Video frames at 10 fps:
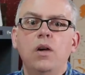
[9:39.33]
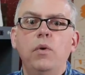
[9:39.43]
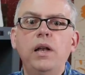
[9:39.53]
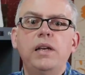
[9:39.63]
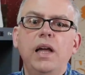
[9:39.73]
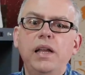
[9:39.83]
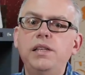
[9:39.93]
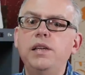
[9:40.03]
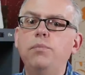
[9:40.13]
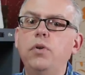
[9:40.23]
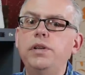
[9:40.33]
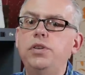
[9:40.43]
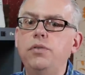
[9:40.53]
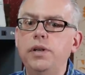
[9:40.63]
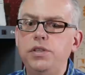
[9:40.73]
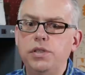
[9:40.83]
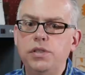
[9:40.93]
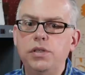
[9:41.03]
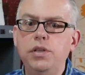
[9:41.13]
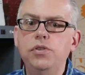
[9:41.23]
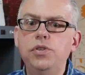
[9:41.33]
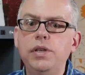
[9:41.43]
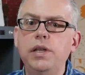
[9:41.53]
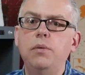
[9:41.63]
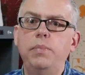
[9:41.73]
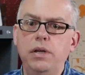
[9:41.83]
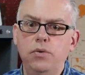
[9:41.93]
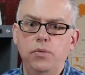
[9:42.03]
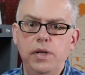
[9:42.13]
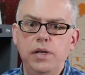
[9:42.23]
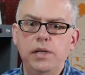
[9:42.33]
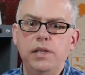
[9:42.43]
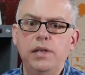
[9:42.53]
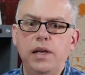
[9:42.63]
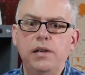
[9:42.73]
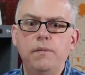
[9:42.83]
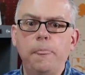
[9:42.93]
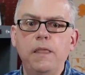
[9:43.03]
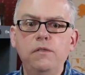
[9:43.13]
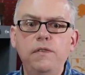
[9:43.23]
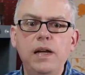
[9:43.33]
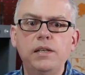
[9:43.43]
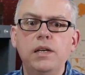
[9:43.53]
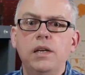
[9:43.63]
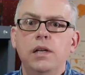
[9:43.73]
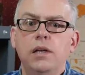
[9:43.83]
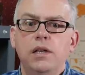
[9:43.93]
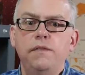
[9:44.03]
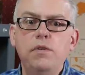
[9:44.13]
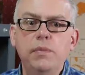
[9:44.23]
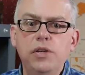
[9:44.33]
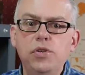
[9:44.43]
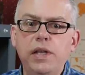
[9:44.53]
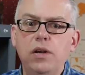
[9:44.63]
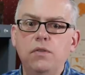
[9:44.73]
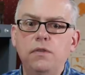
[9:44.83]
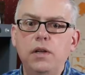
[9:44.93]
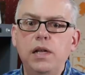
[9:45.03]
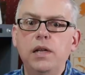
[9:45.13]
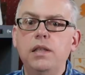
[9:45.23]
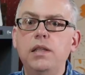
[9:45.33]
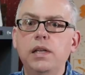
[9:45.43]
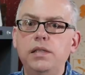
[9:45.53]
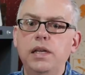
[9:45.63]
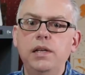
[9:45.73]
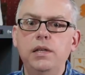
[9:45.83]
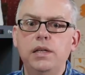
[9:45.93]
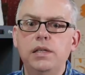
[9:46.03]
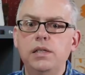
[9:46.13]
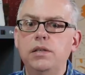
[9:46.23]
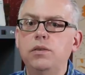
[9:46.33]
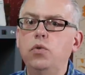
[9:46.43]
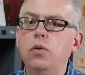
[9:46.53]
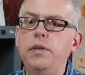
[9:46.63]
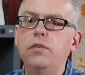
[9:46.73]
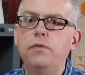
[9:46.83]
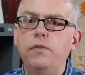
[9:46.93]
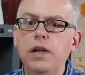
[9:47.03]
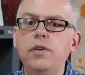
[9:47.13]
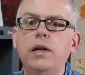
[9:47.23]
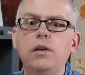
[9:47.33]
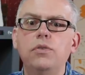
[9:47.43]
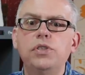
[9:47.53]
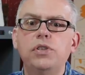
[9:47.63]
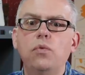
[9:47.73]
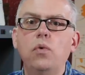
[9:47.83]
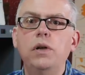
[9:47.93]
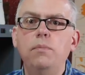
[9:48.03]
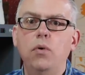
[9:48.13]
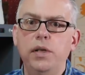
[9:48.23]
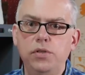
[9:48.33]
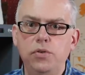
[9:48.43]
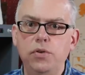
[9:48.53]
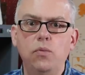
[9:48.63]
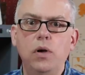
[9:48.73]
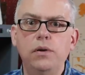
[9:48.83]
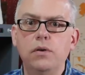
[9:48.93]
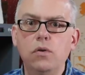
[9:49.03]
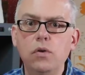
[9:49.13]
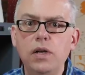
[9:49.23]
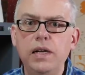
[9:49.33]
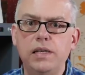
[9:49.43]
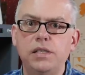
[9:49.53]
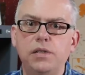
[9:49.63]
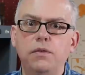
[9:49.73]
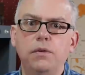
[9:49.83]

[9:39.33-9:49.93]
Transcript: Well, at nineteen point two inches, you should get a better reading than that. In fact, if you measure carefully, the antenna is, will be very close to one point two to one or less.